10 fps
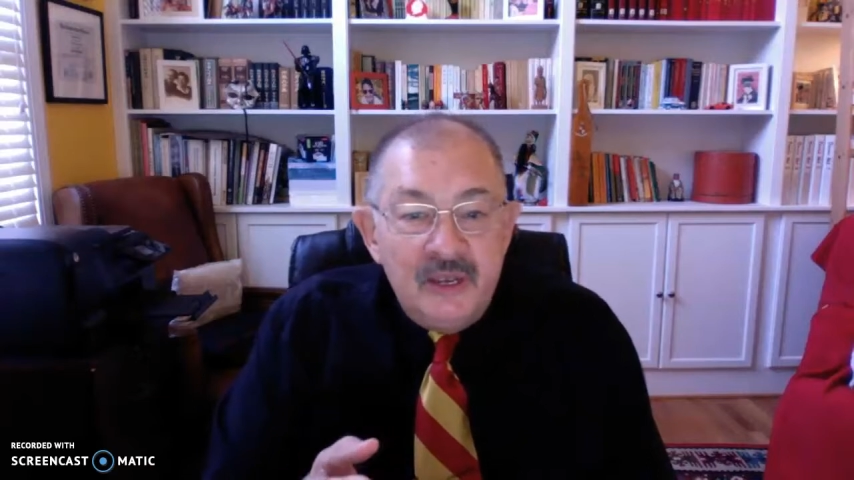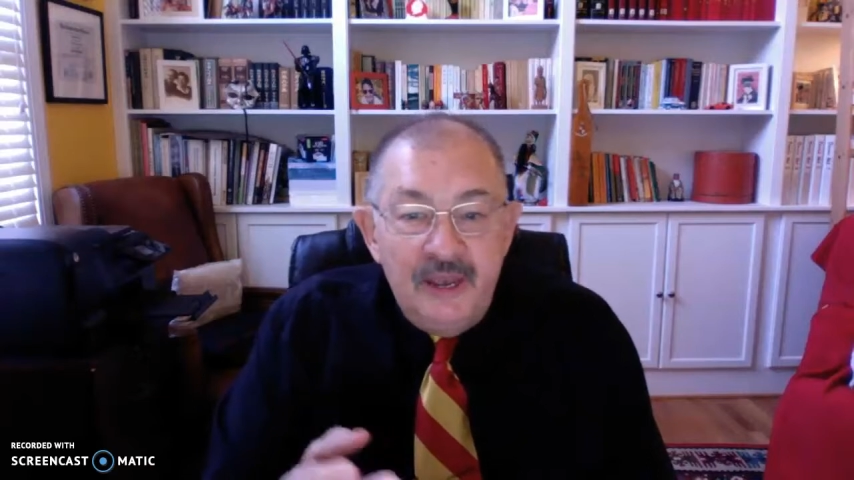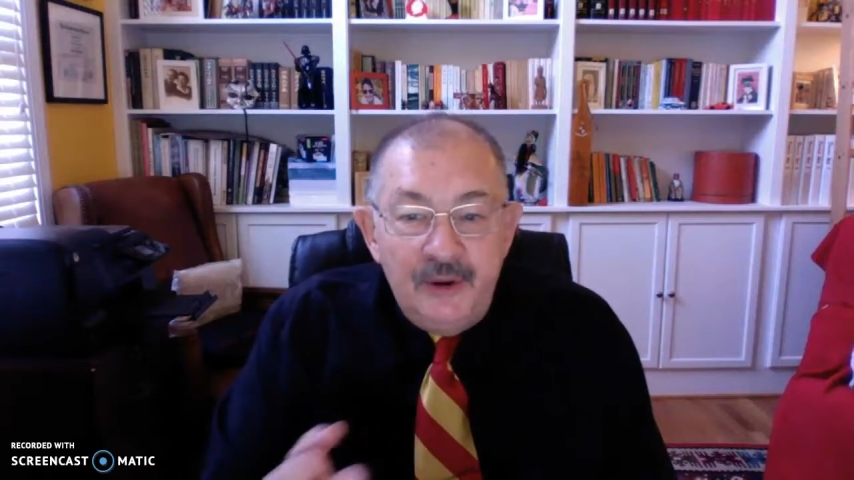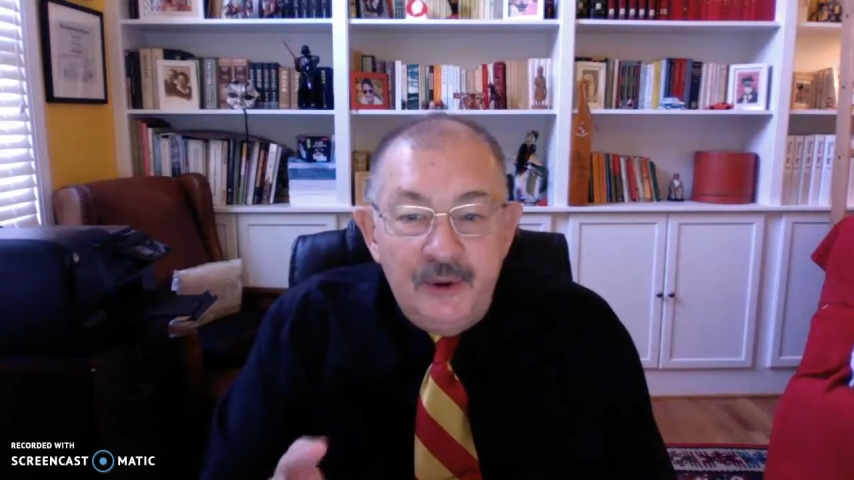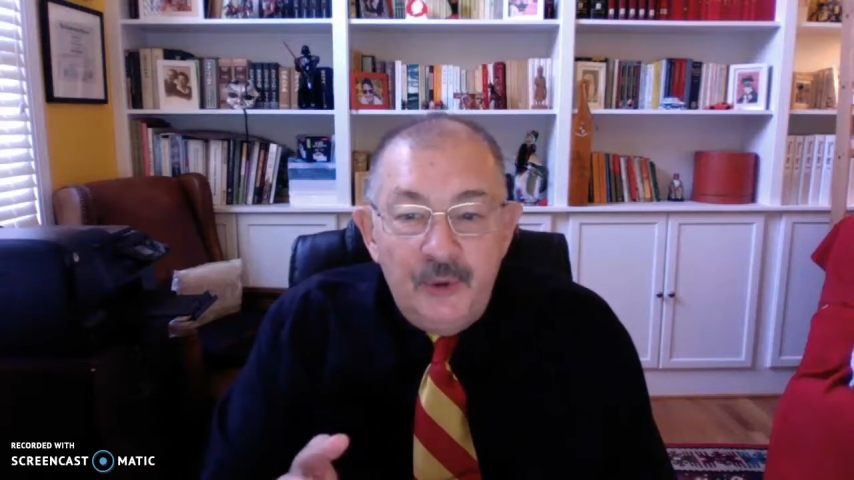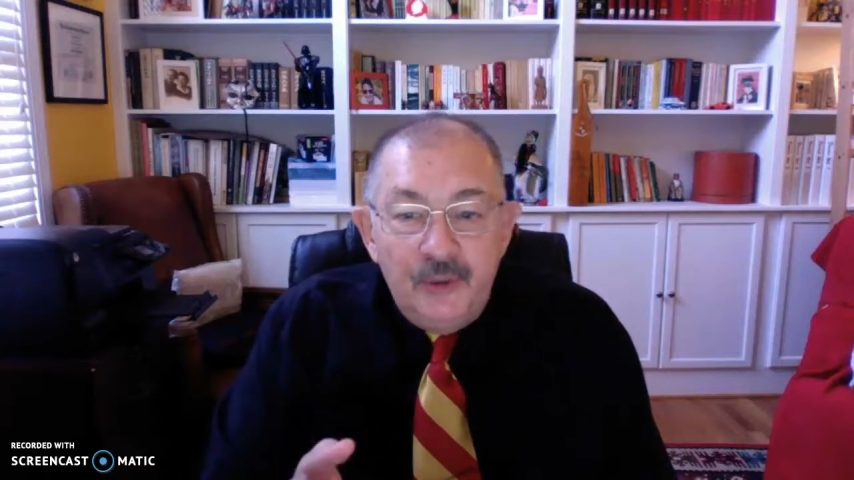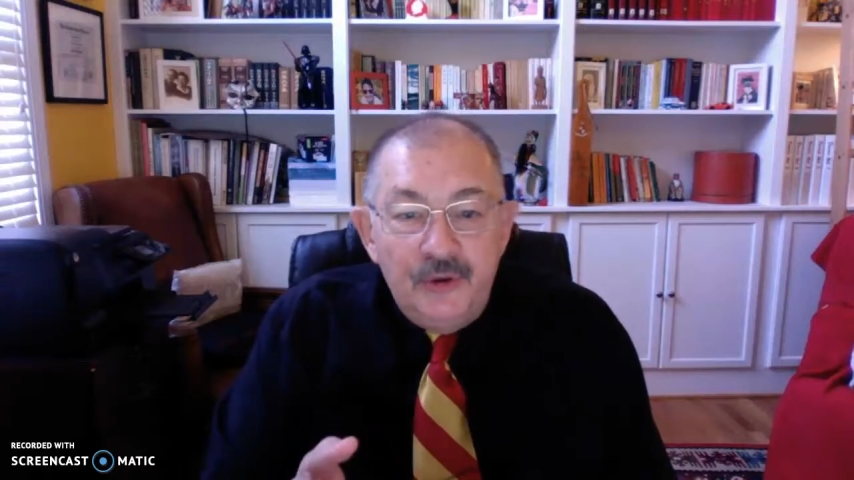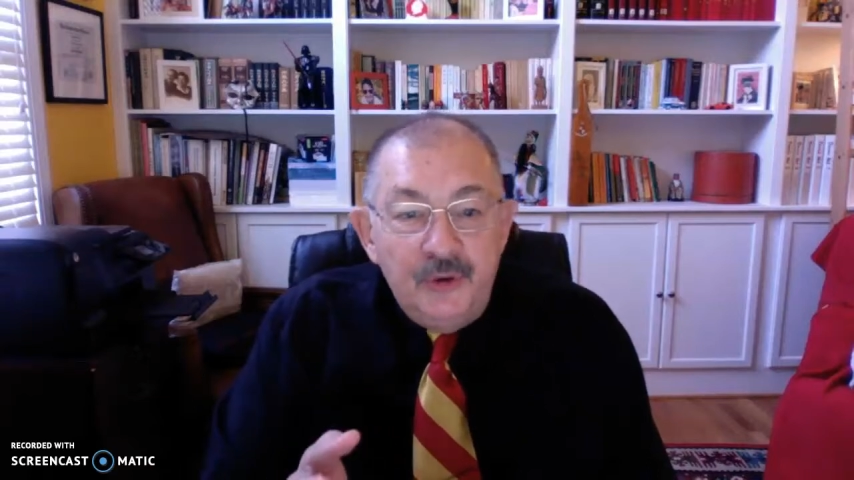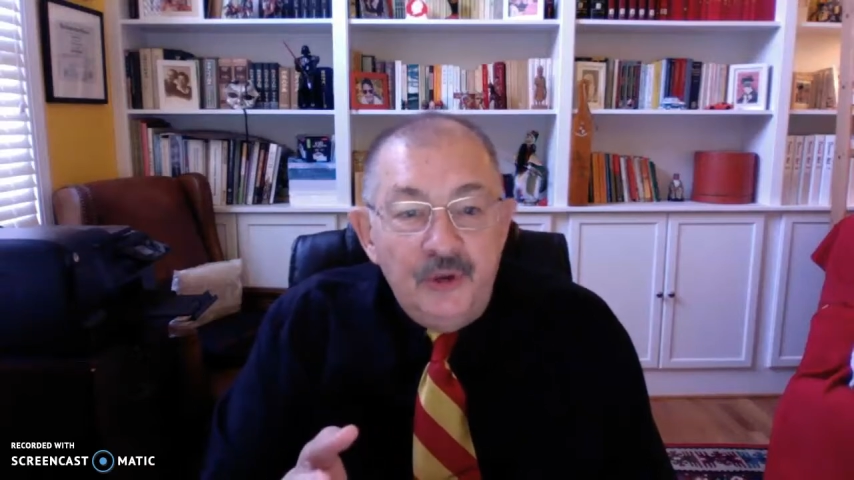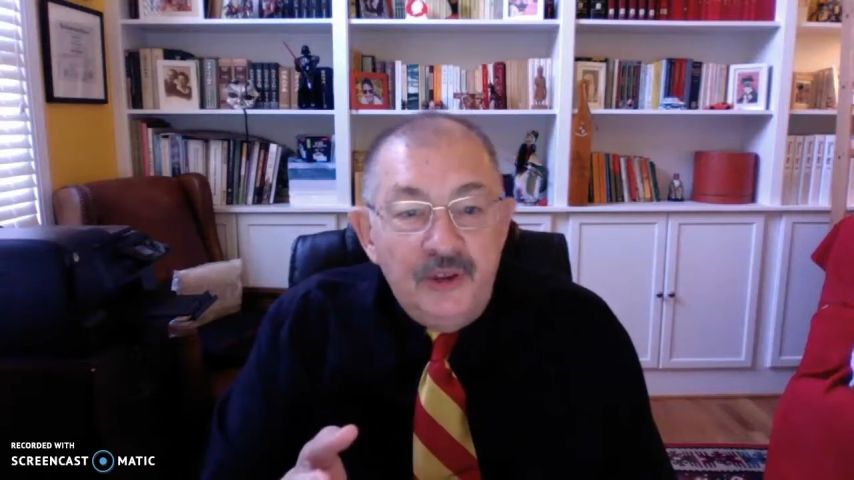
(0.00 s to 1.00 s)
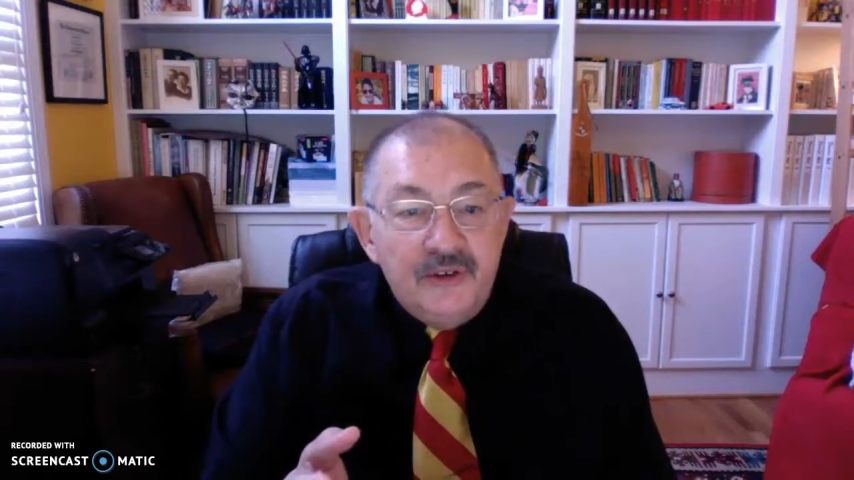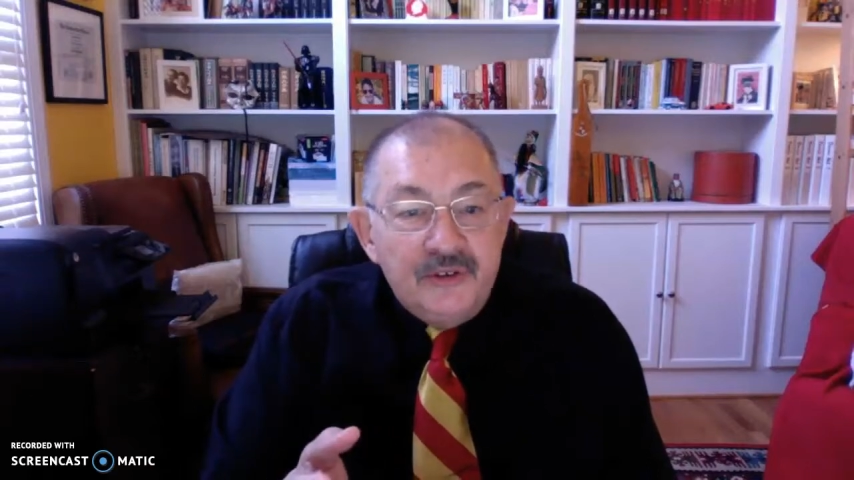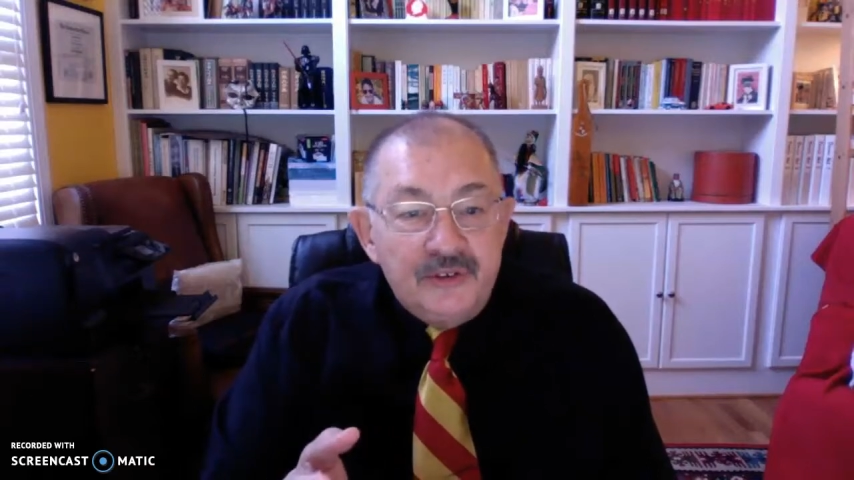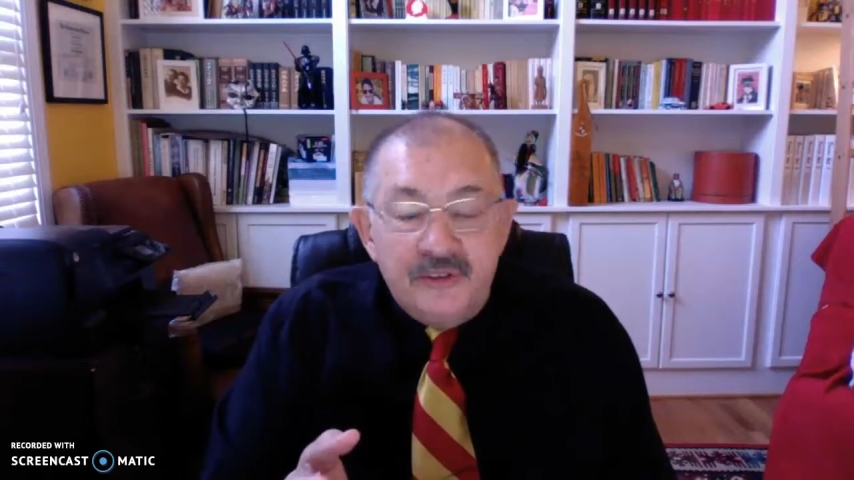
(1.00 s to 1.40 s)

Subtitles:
and who are the new leaders of